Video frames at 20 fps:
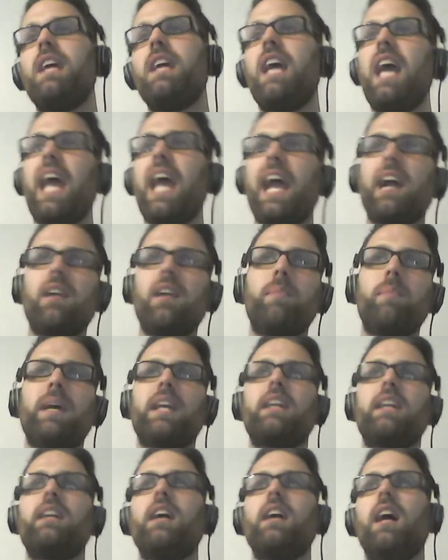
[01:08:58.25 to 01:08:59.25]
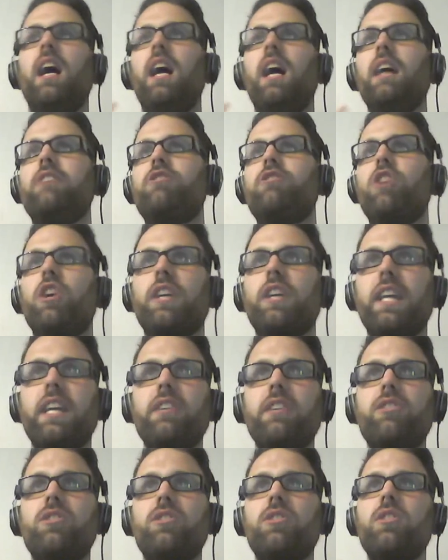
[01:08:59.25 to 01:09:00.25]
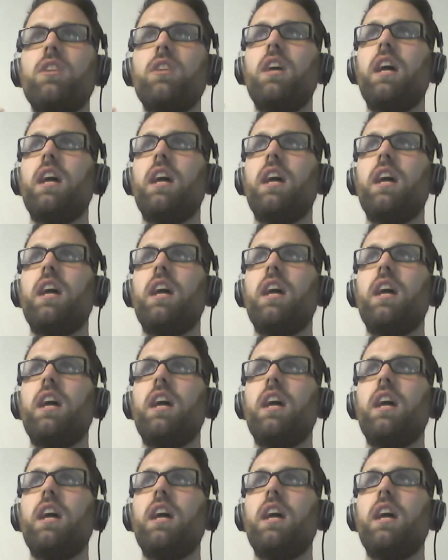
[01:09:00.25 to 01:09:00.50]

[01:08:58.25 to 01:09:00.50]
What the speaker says: Arabic, Turkish,